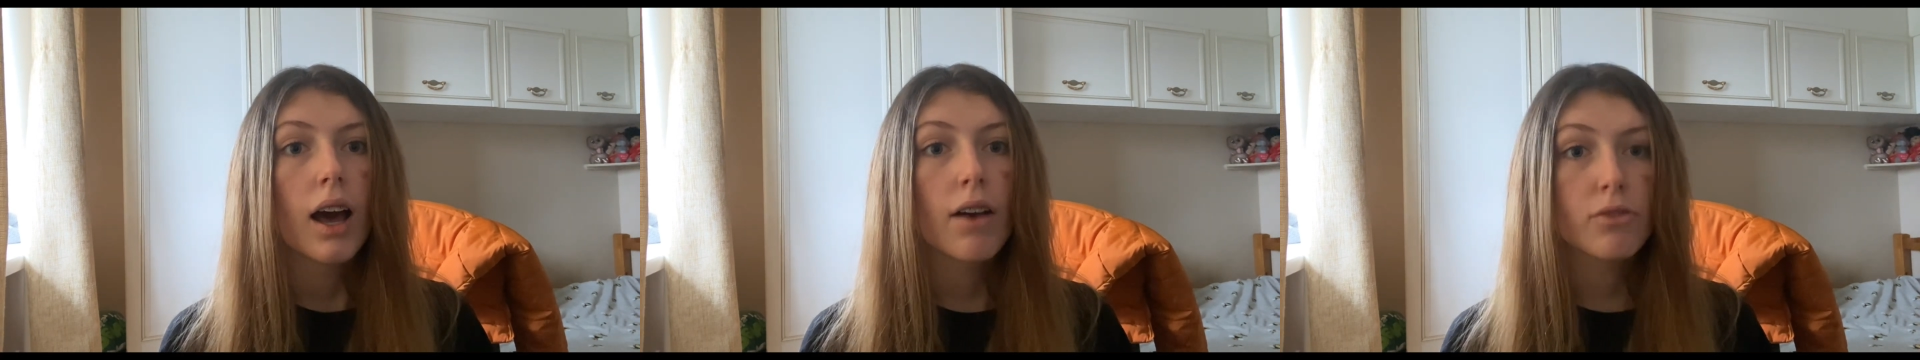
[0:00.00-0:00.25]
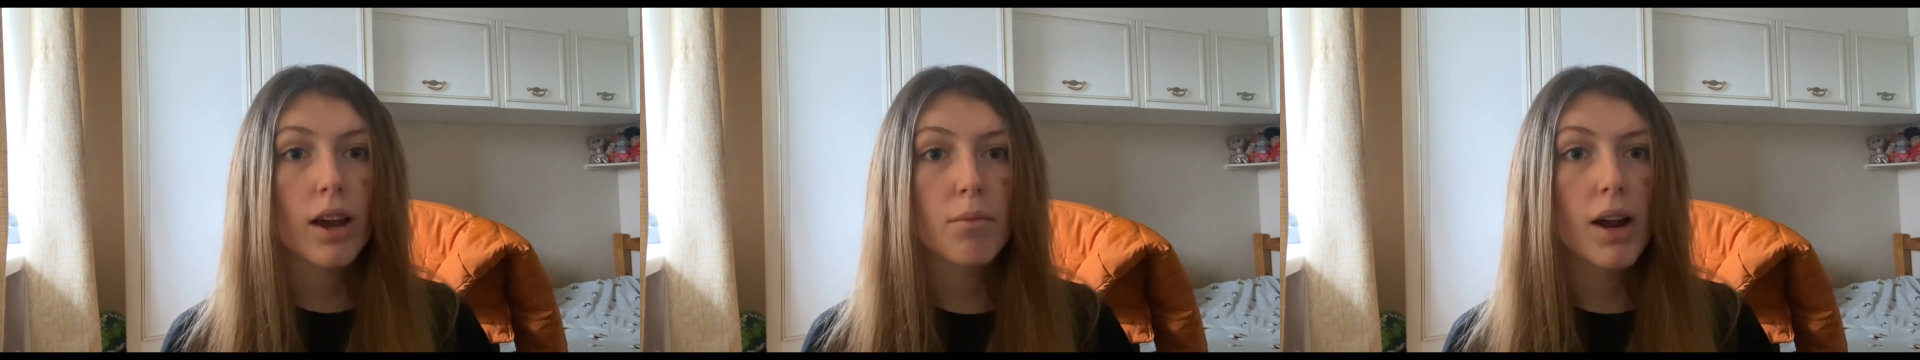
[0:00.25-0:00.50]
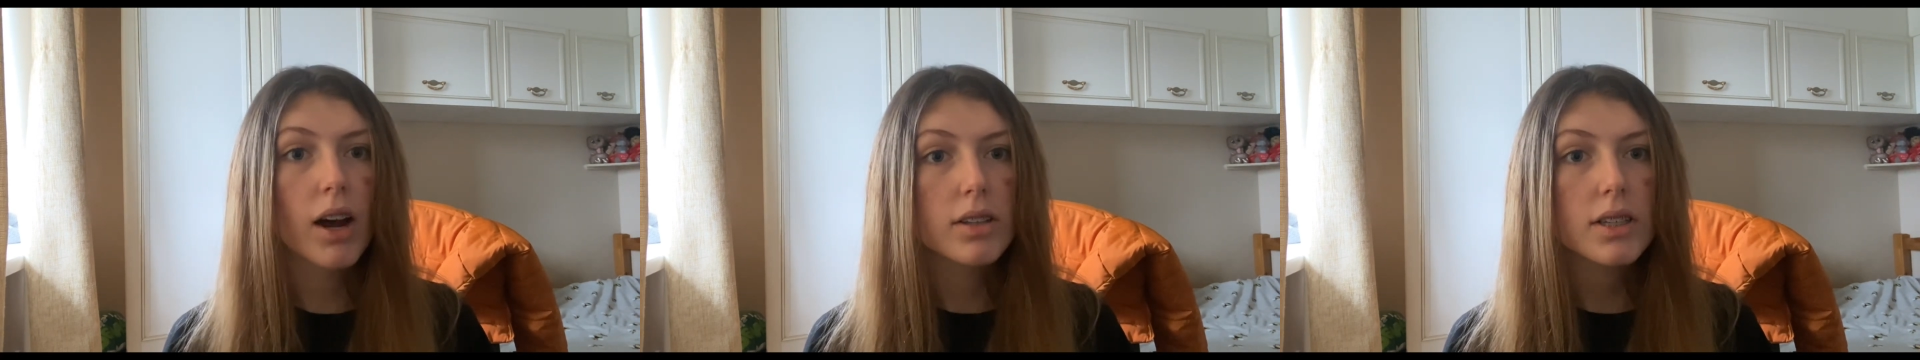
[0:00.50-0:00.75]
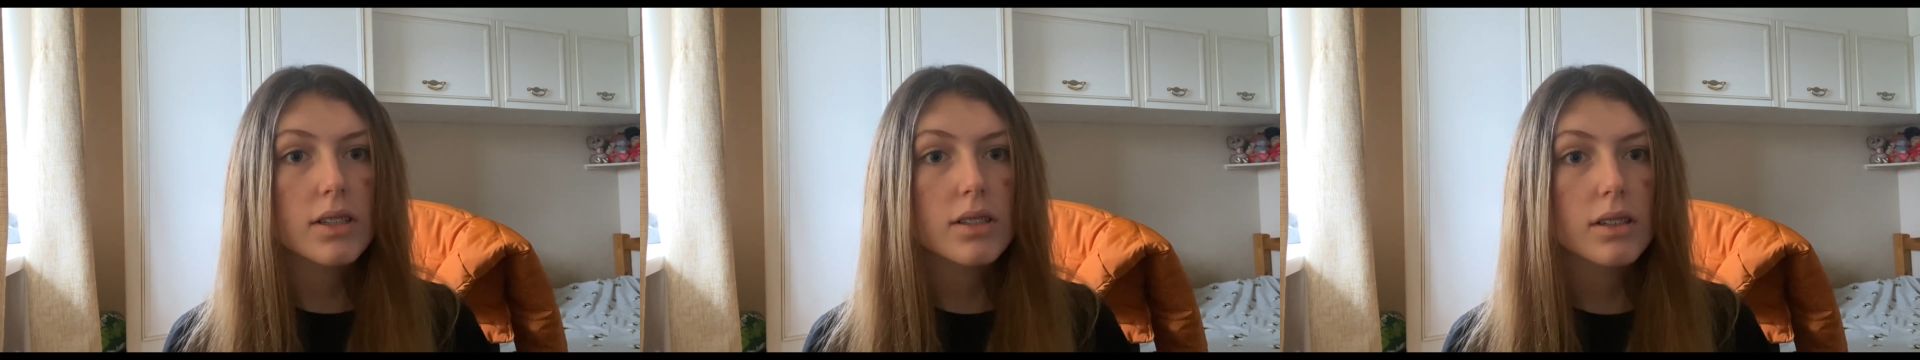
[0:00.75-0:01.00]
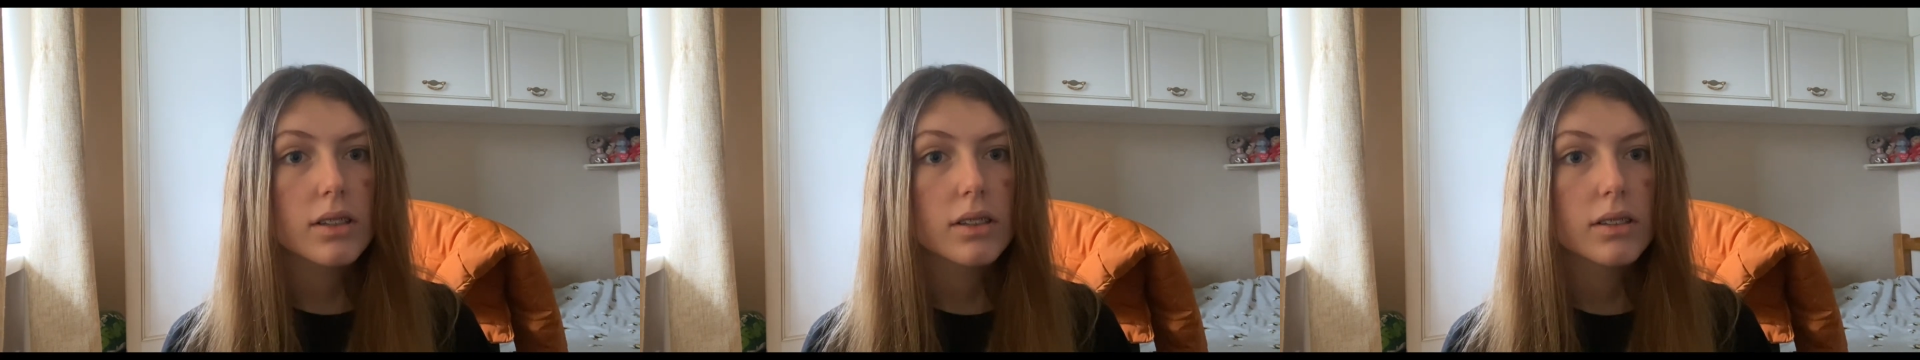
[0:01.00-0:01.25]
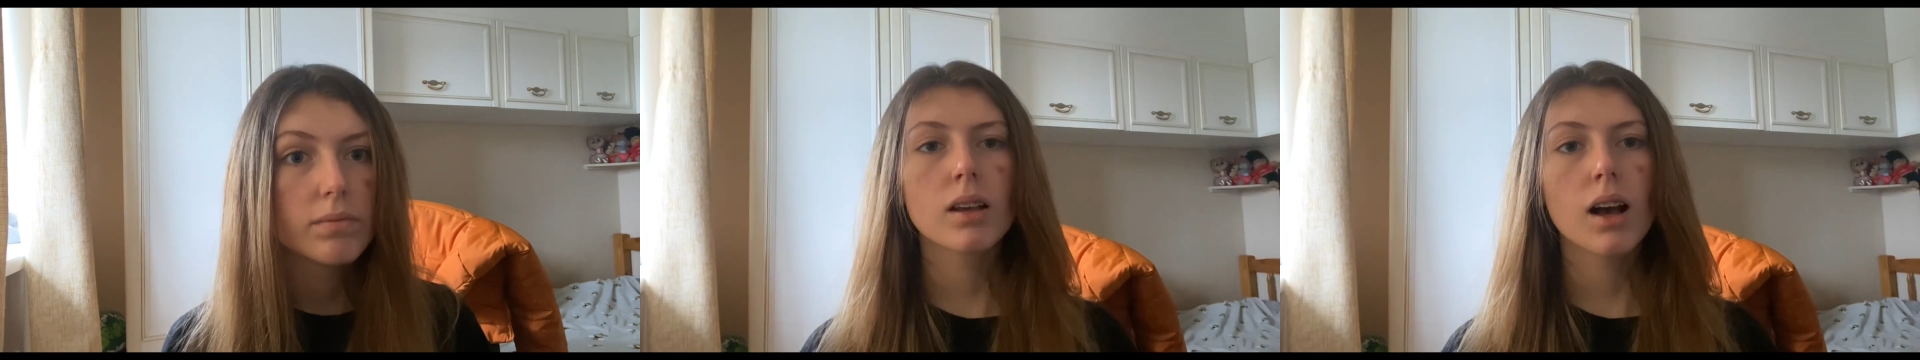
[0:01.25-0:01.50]
tried my hardest.
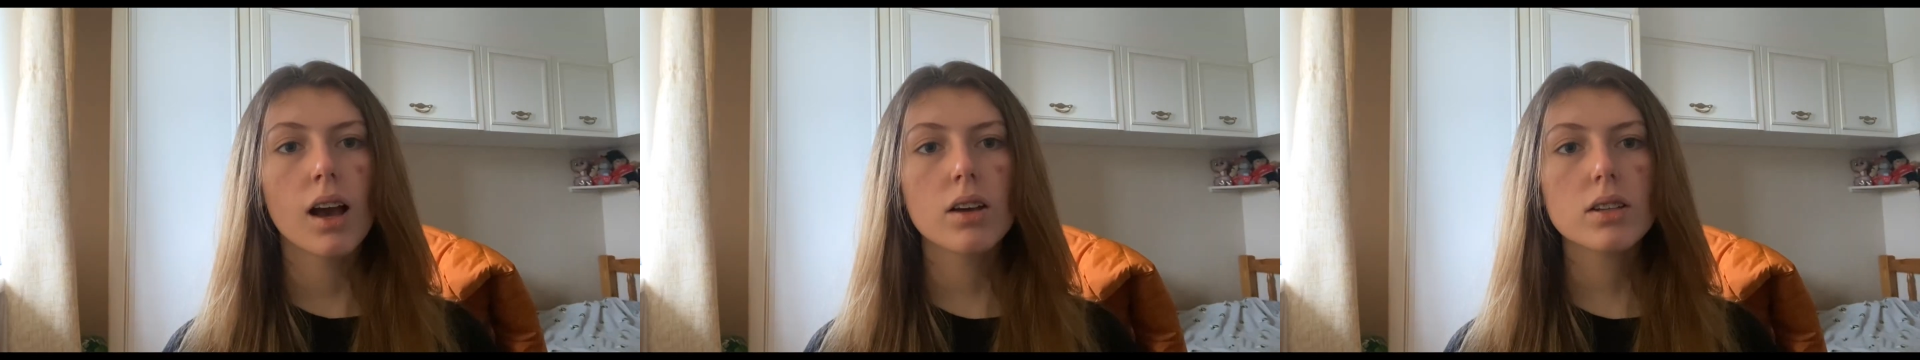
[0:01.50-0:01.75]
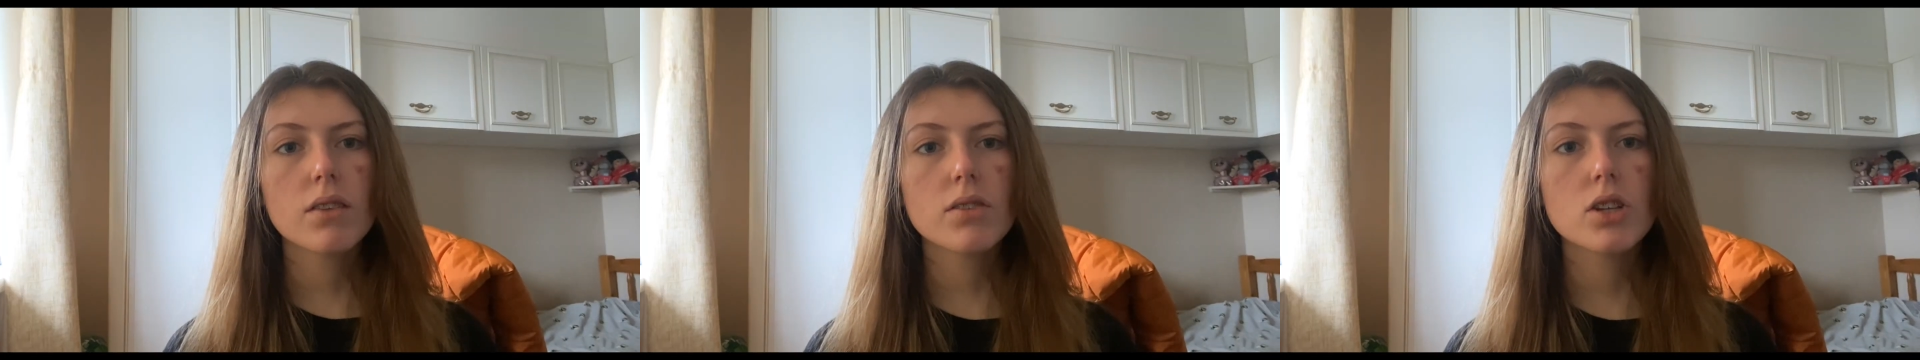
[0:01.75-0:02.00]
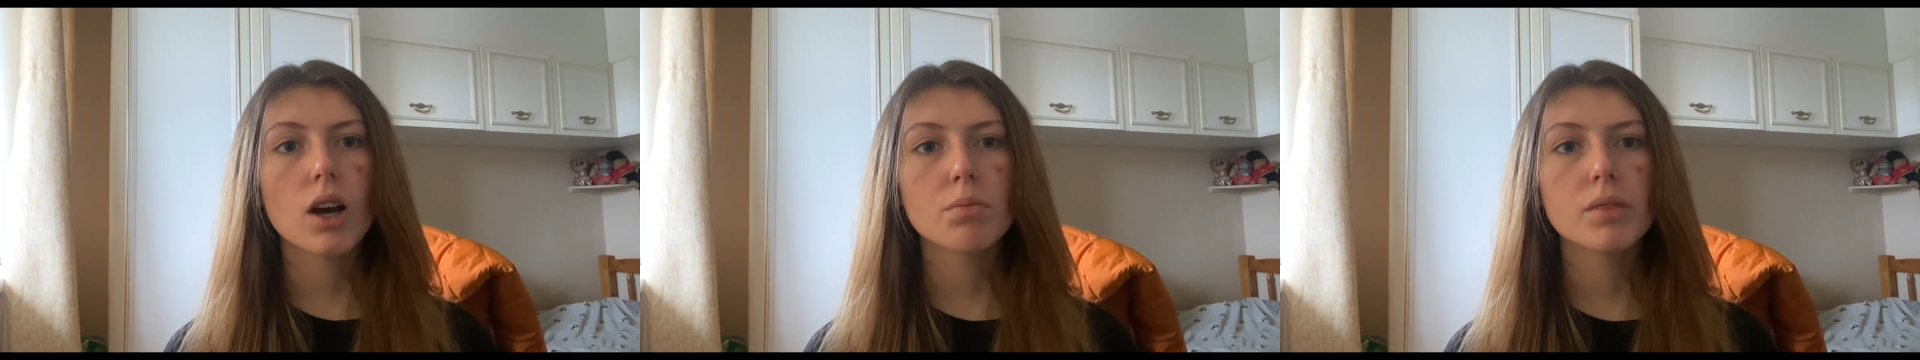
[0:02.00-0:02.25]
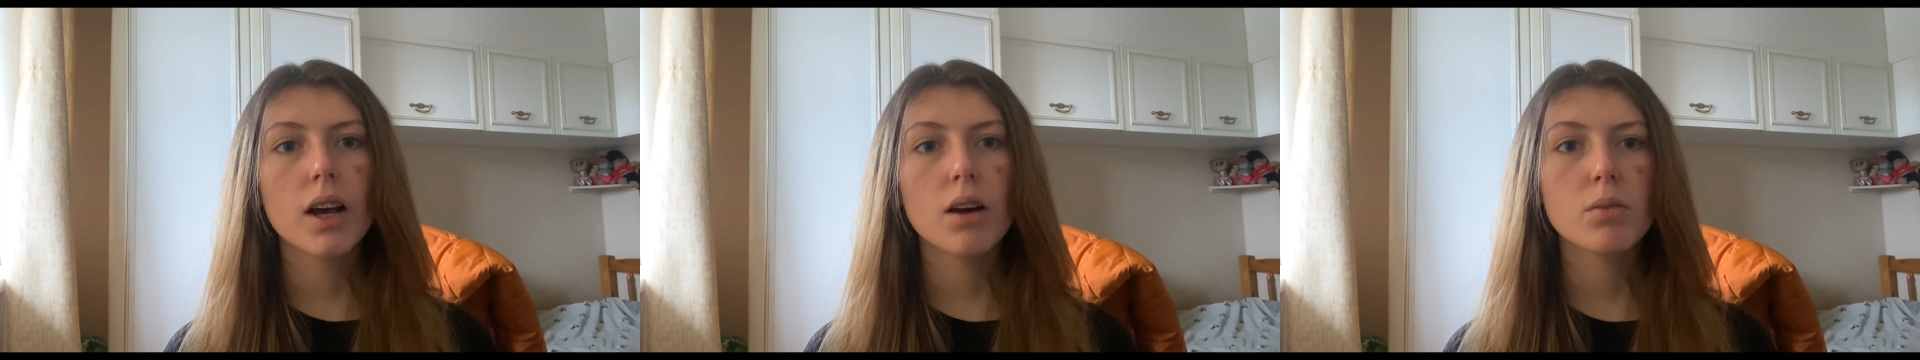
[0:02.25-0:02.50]
I also have a job now,